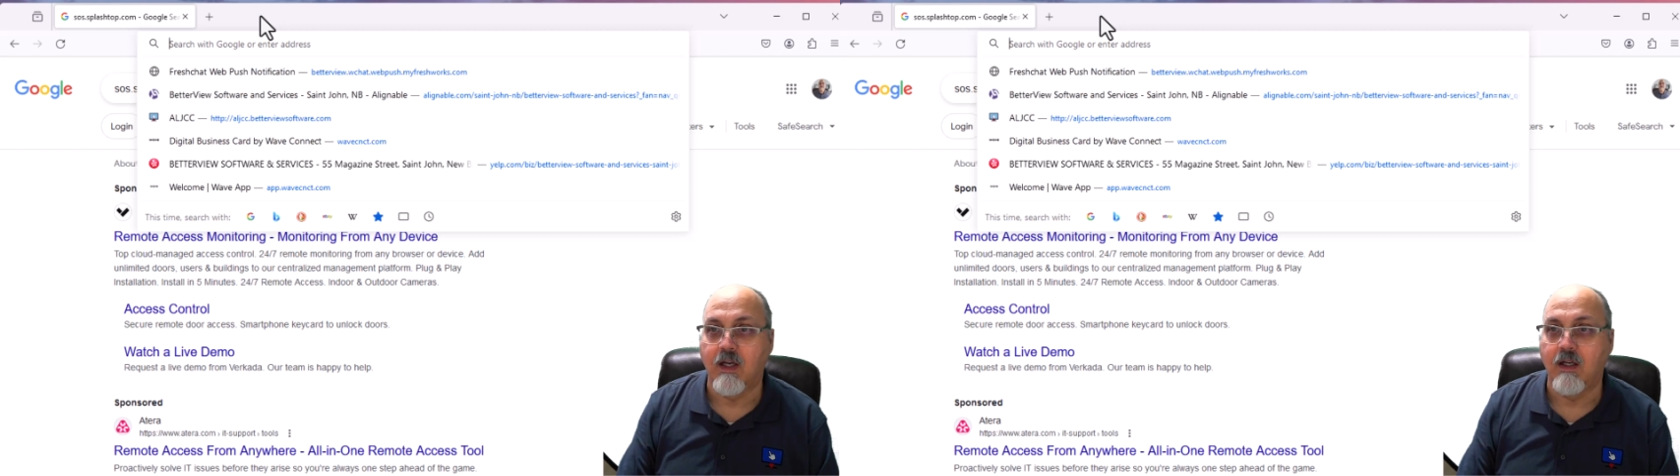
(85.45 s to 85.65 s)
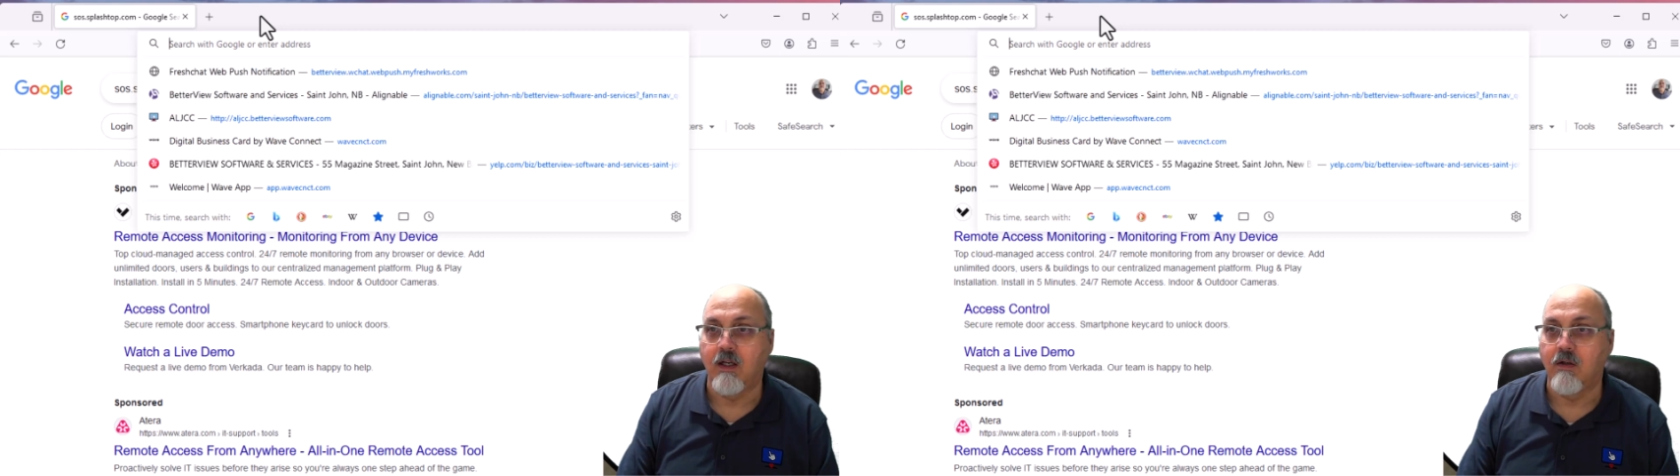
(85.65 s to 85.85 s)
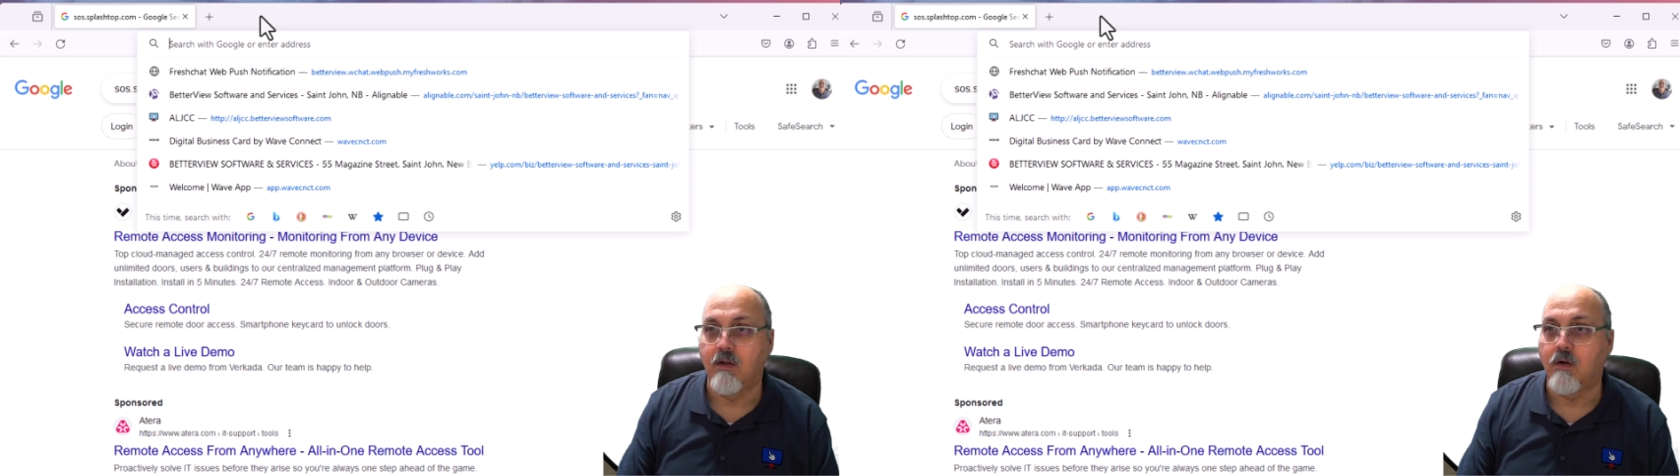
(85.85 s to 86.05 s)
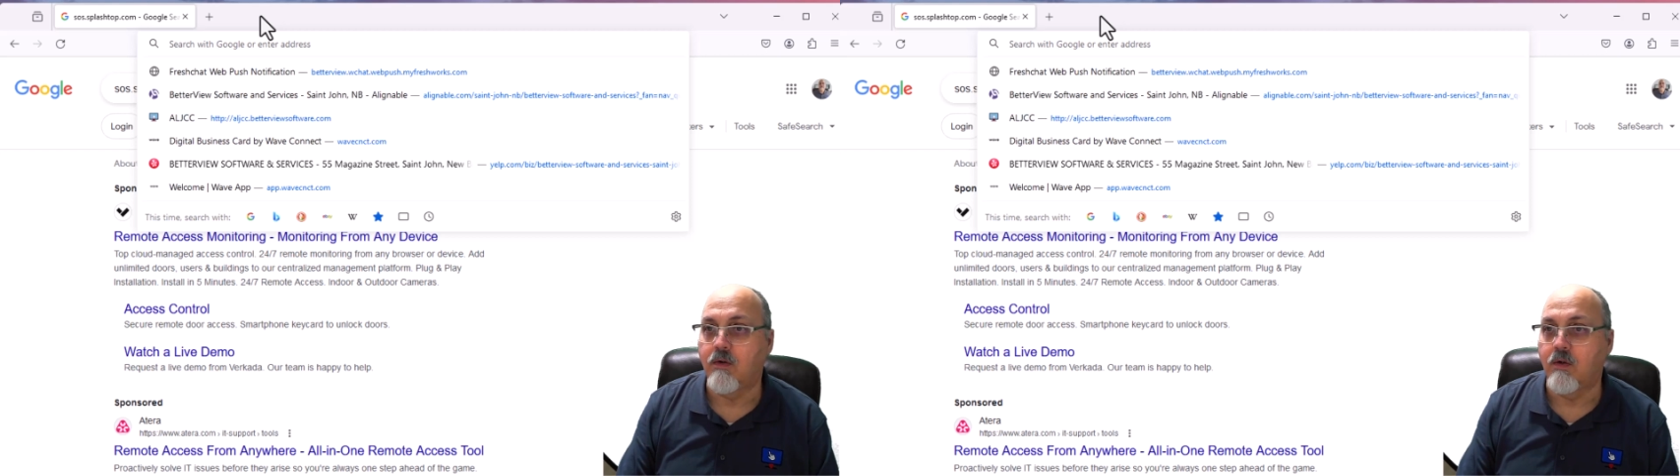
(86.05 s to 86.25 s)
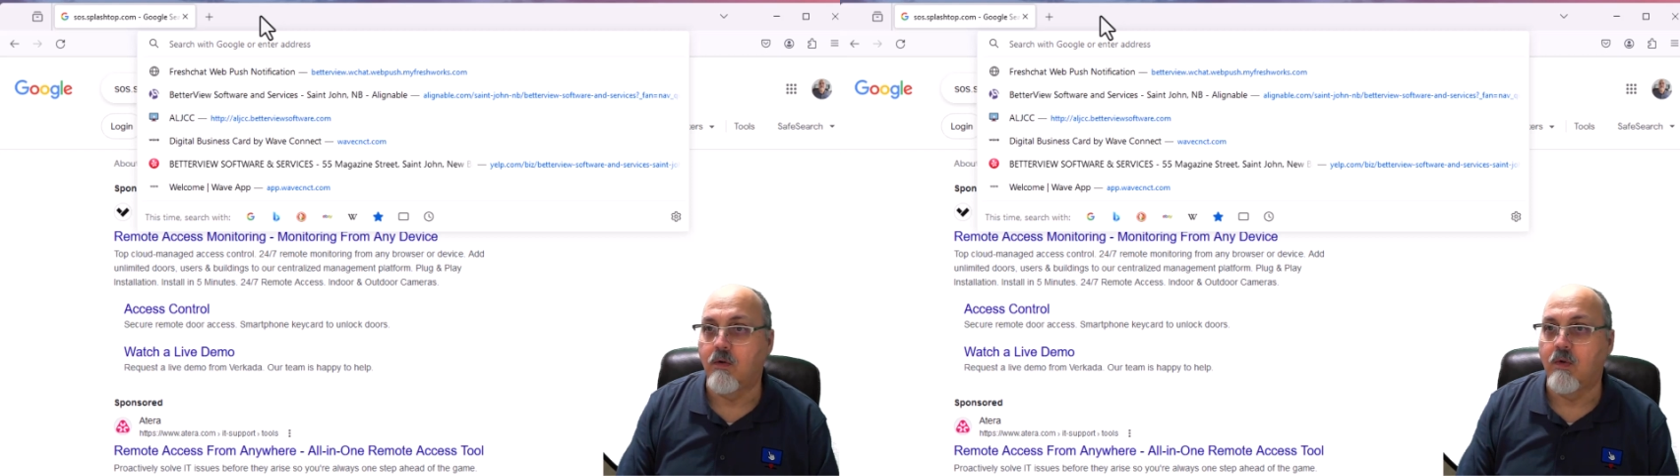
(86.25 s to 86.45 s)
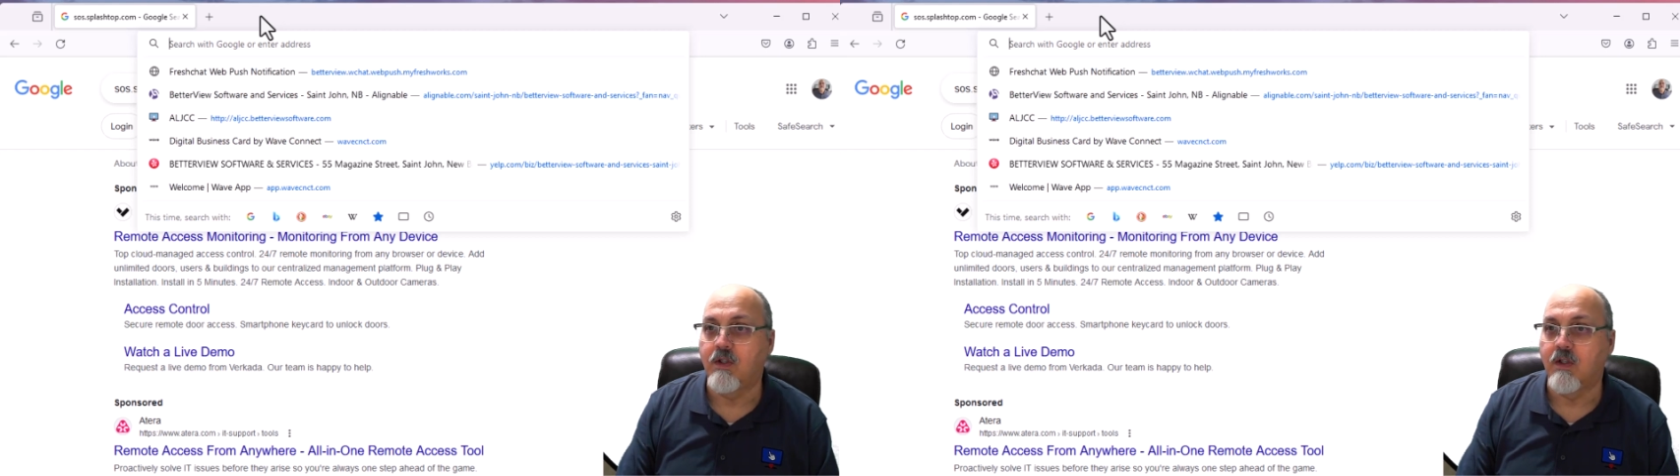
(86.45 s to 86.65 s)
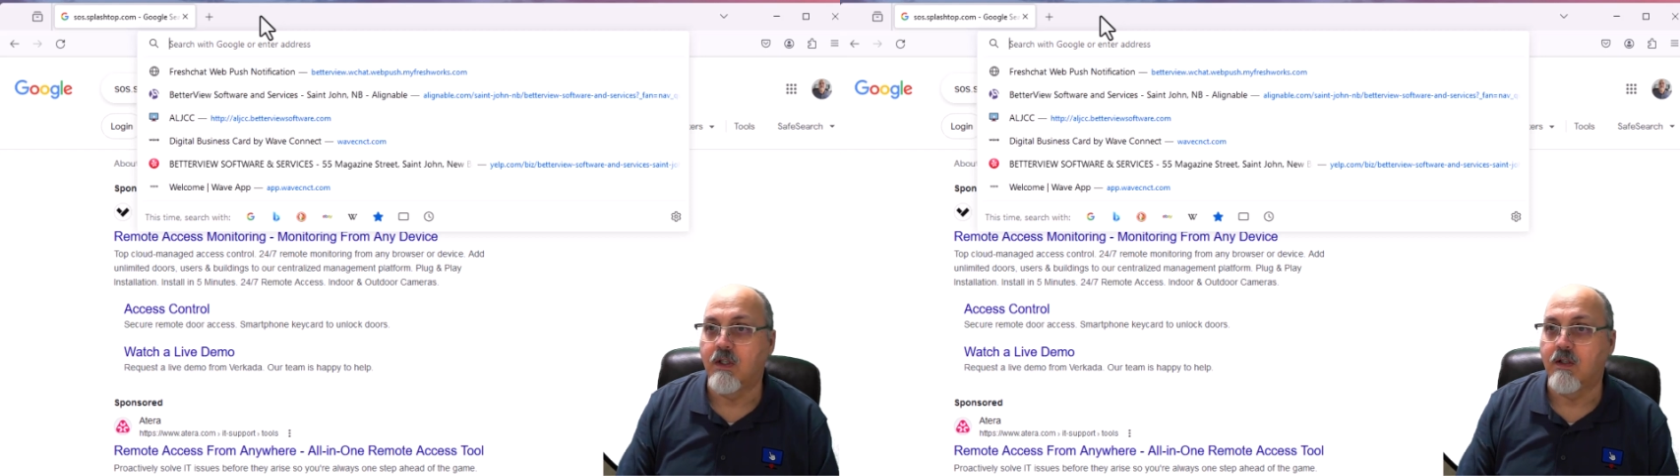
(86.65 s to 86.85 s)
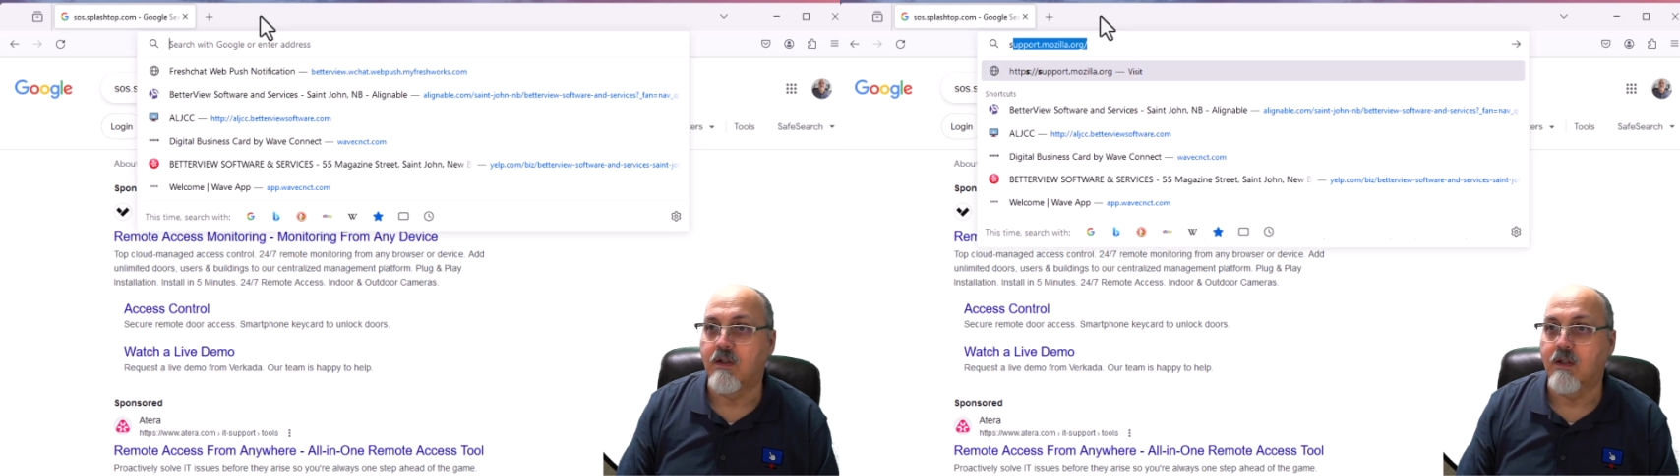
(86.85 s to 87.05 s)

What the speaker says: I need to go to, which is